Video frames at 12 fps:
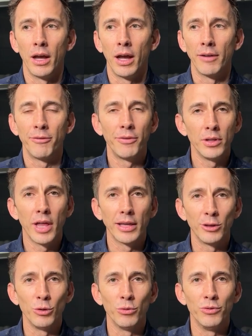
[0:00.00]
I feel
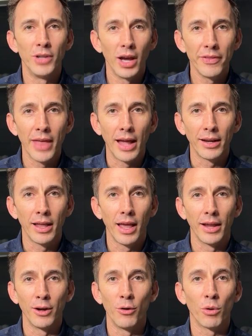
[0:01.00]
like you've done that
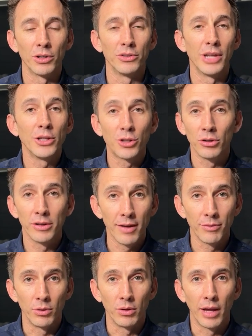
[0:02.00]
at an organizational
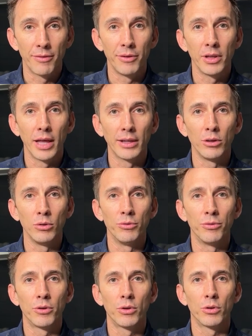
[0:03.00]
level. I feel like
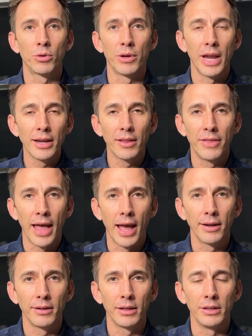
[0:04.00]
you've created
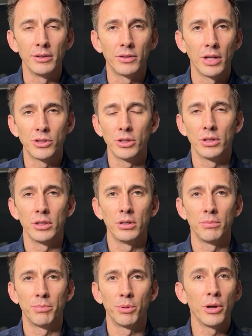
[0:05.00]
that in such
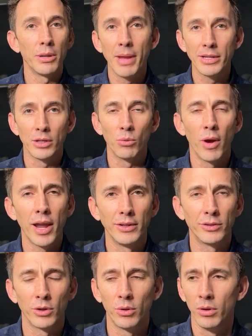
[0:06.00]
a pretty amazing way.
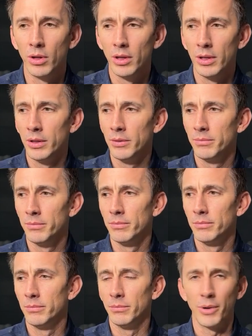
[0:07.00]
So,
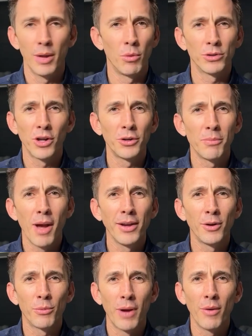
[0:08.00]
Brett, what's on your
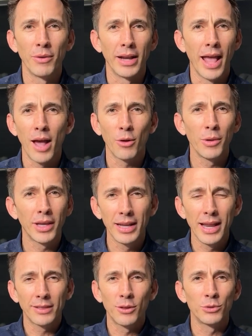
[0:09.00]
mind around it? How do we
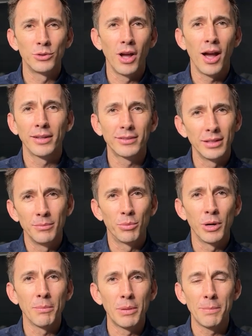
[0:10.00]
connect those dots and
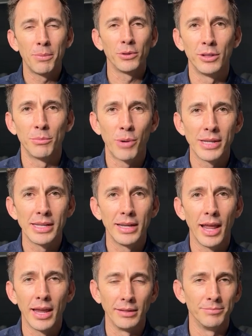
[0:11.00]
bring people to the
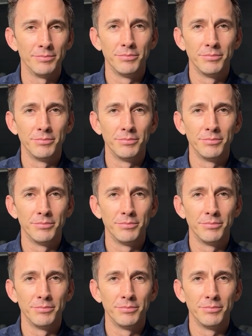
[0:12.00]
present day?